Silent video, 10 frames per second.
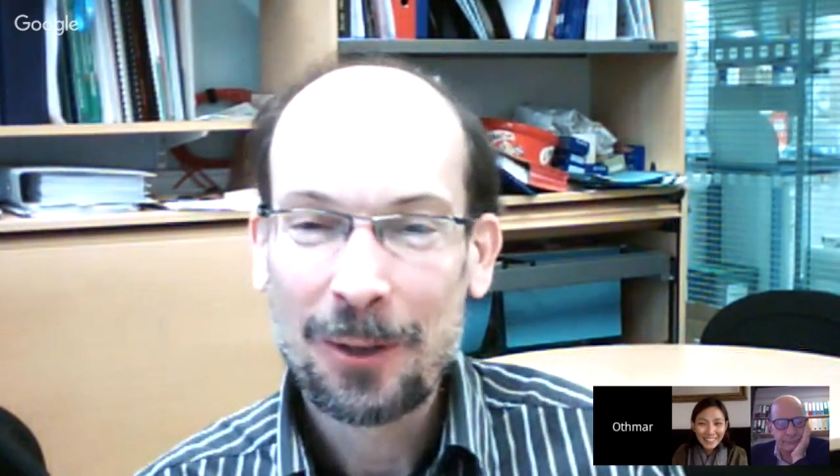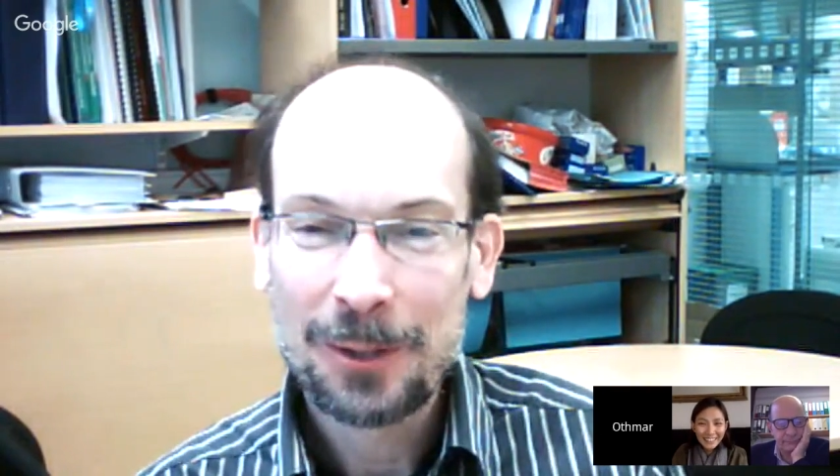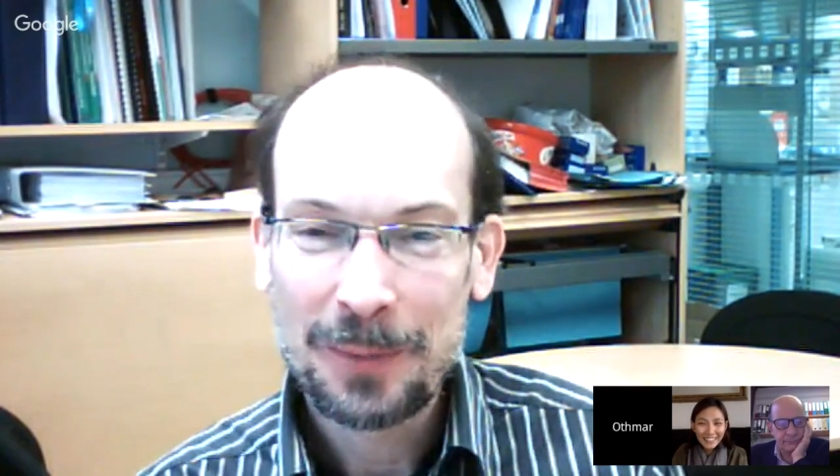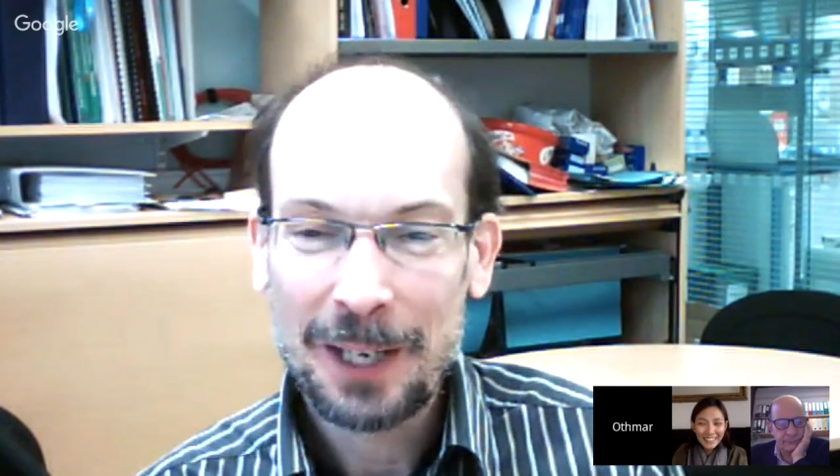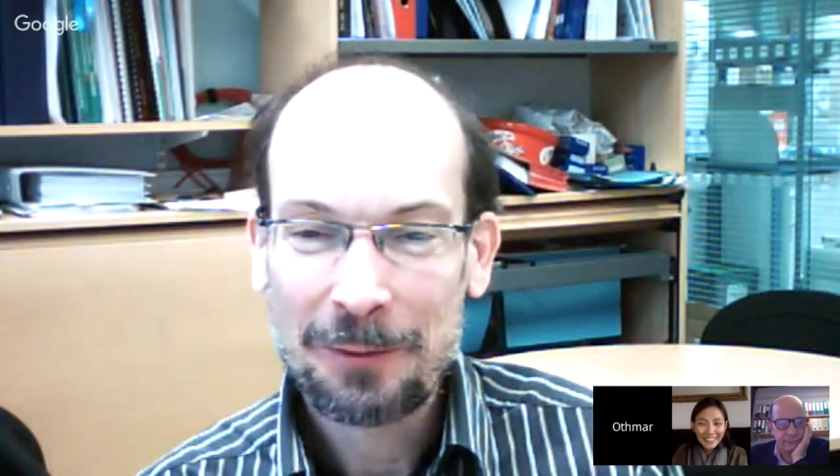
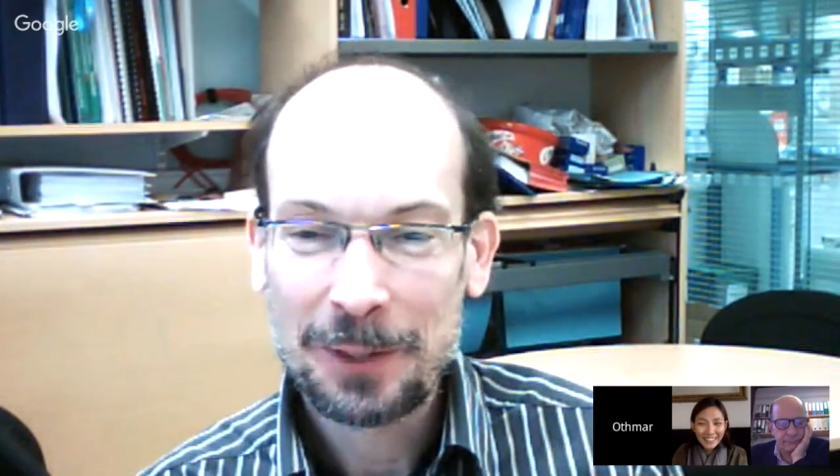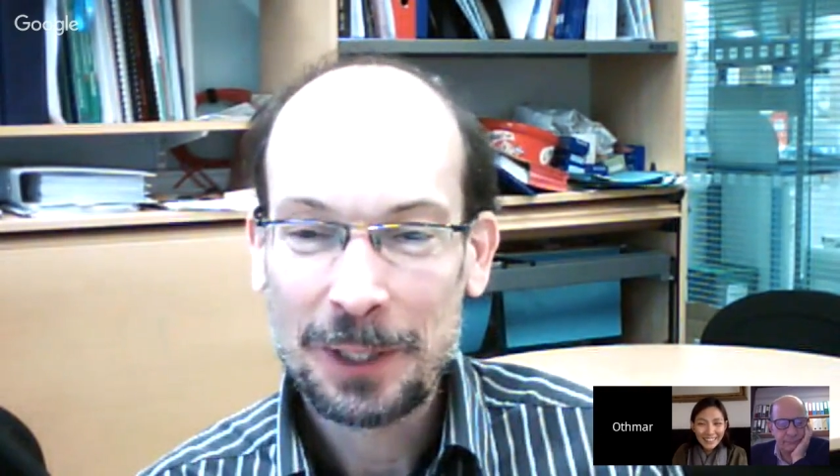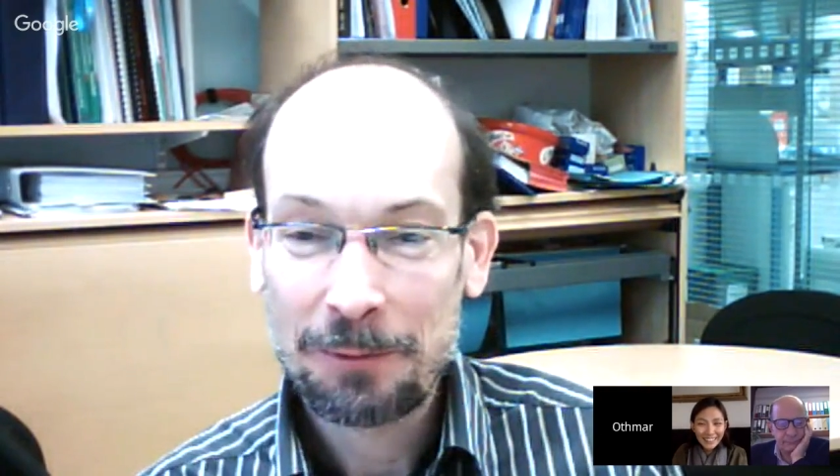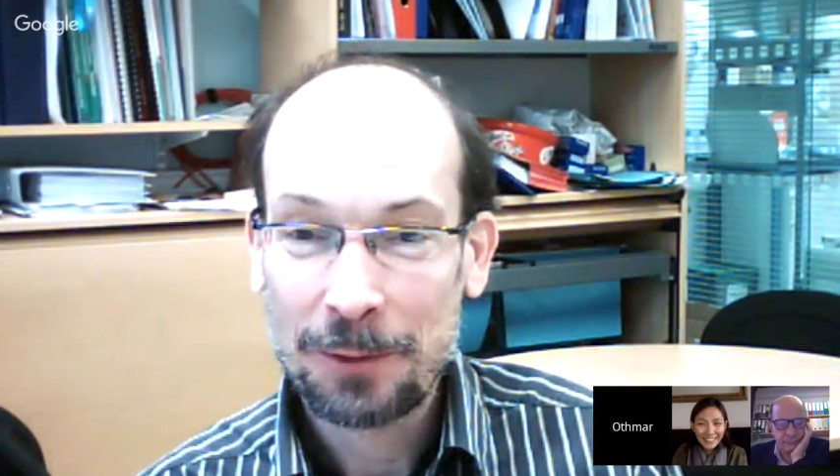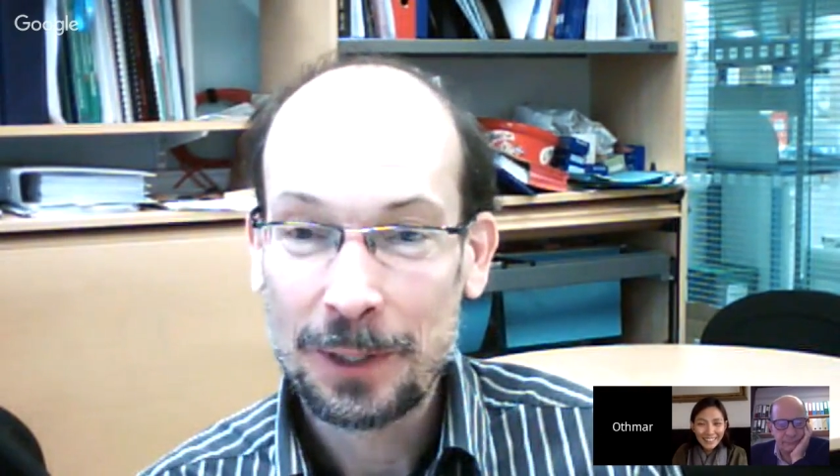You may have a
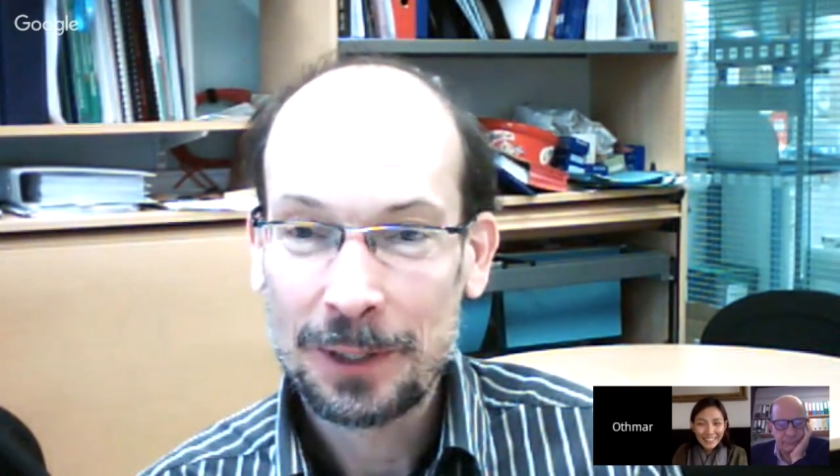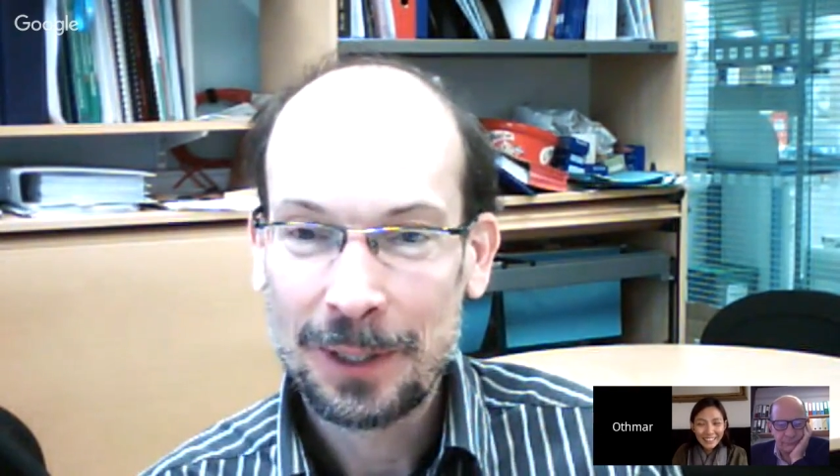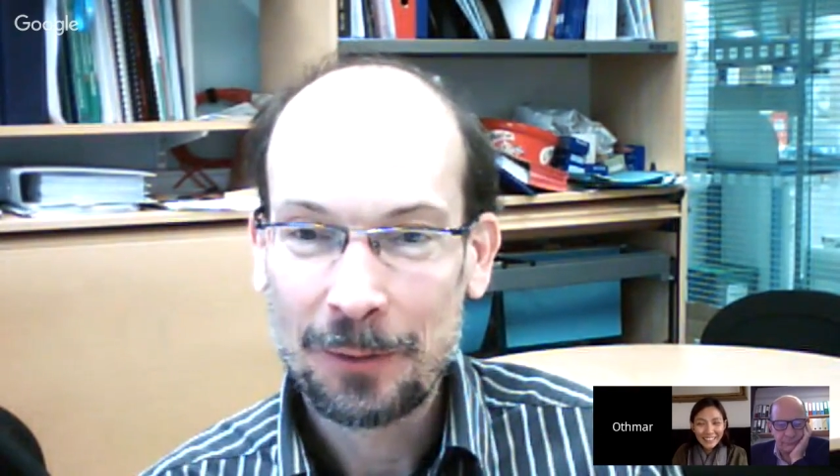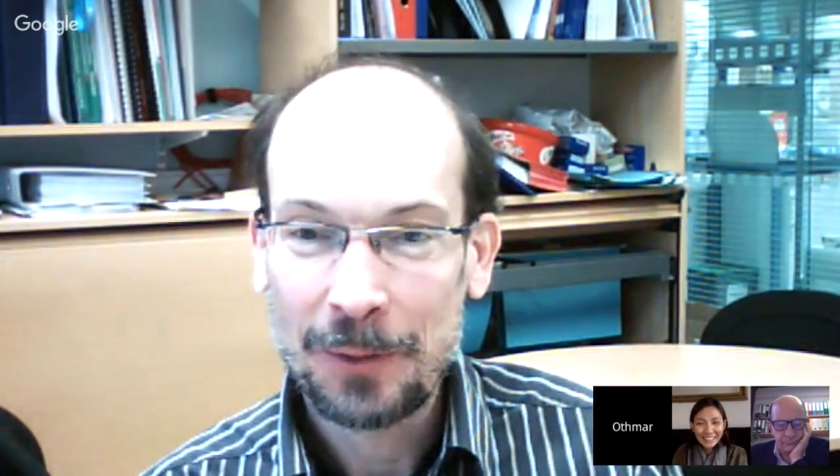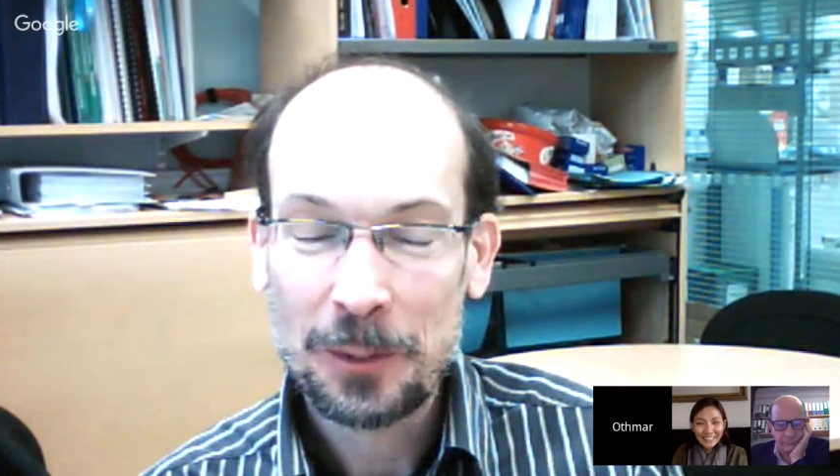different
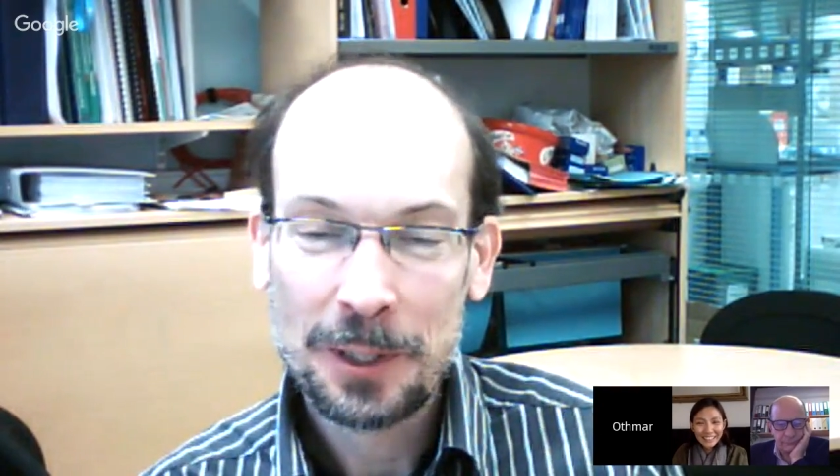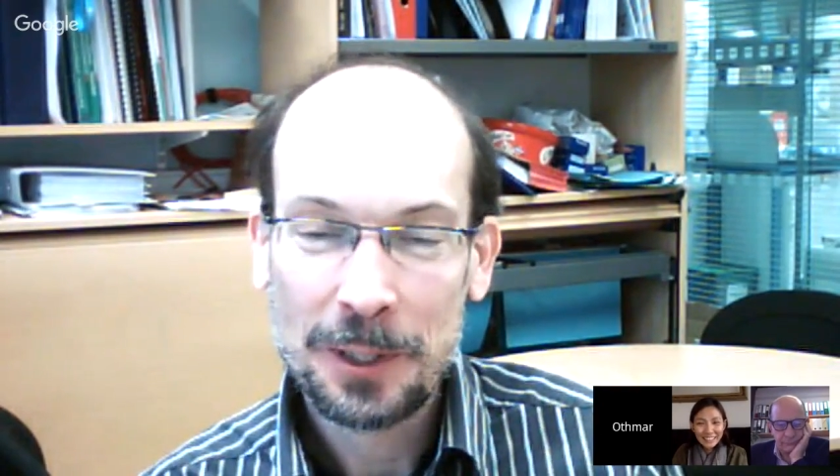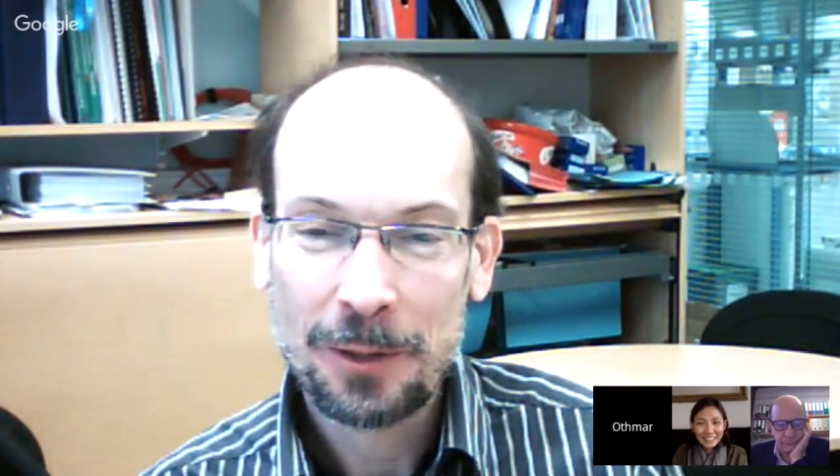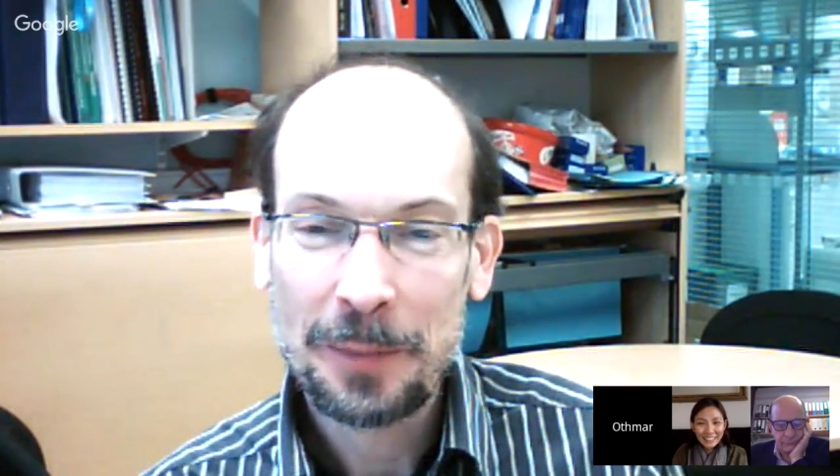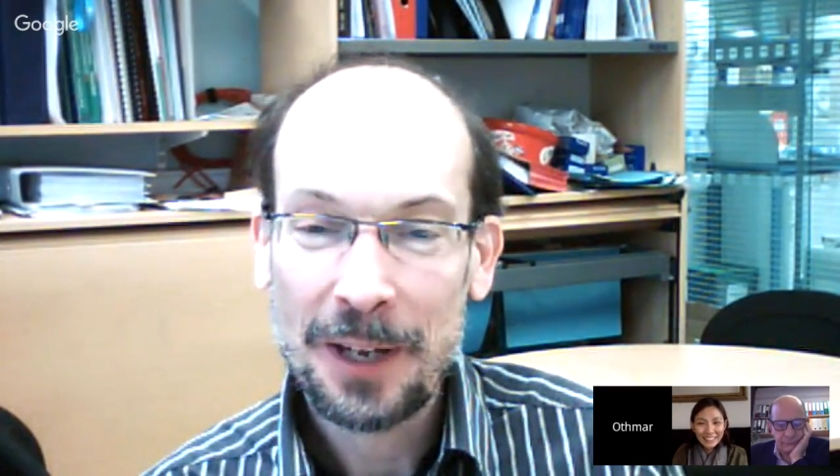
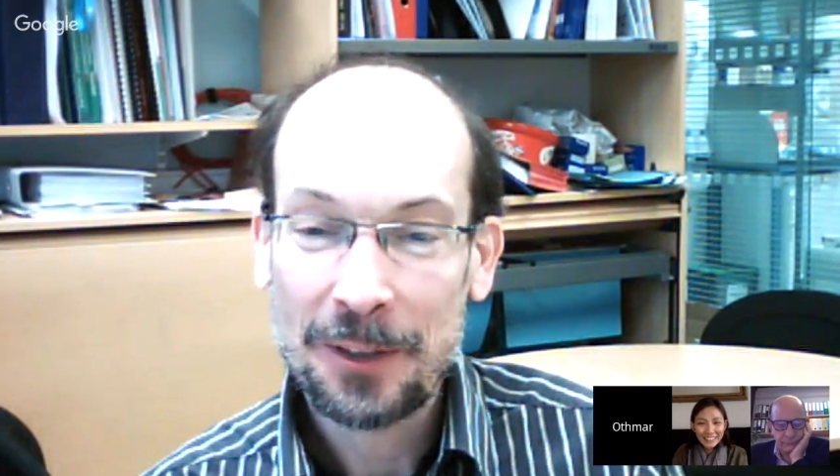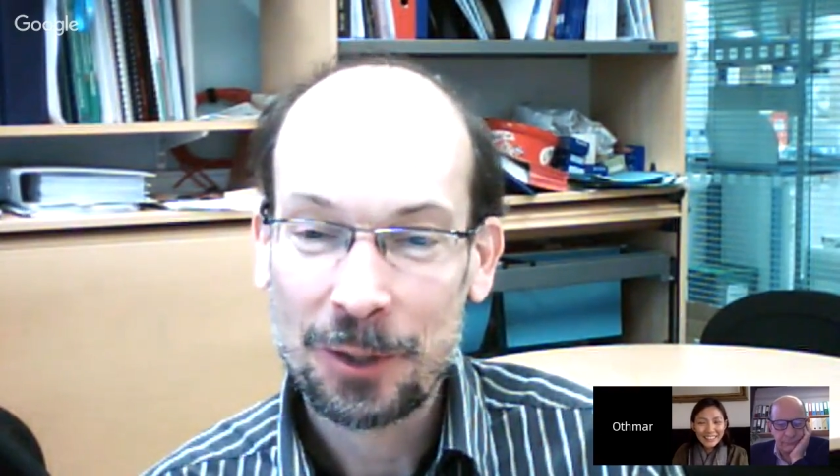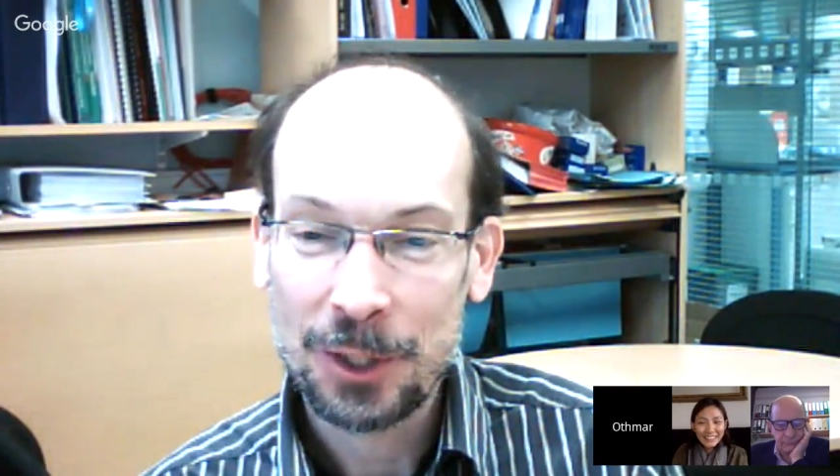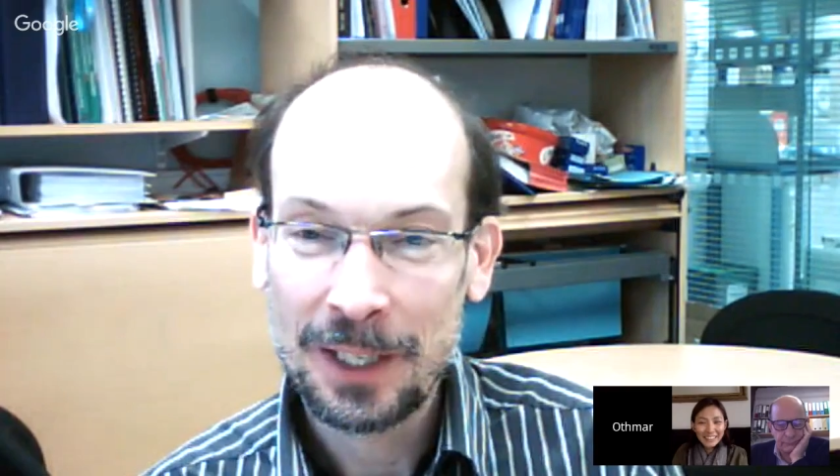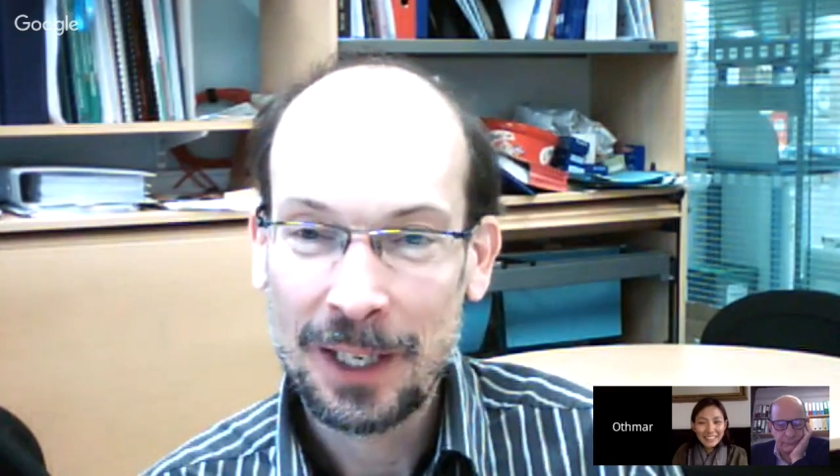respiratory
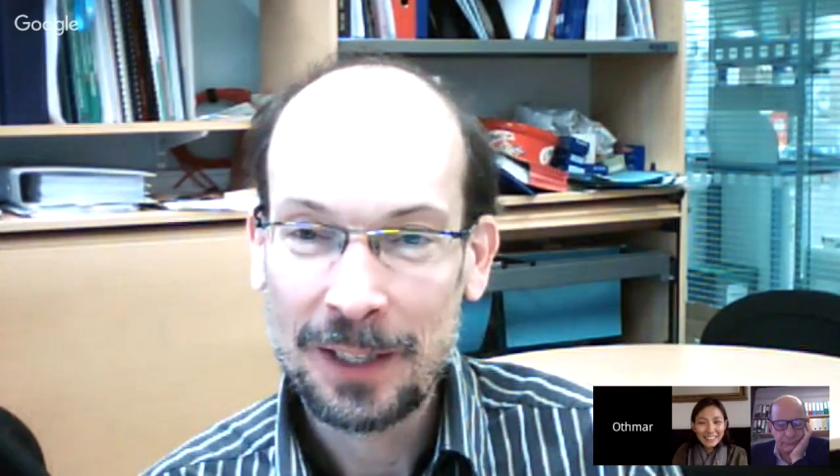pathogen,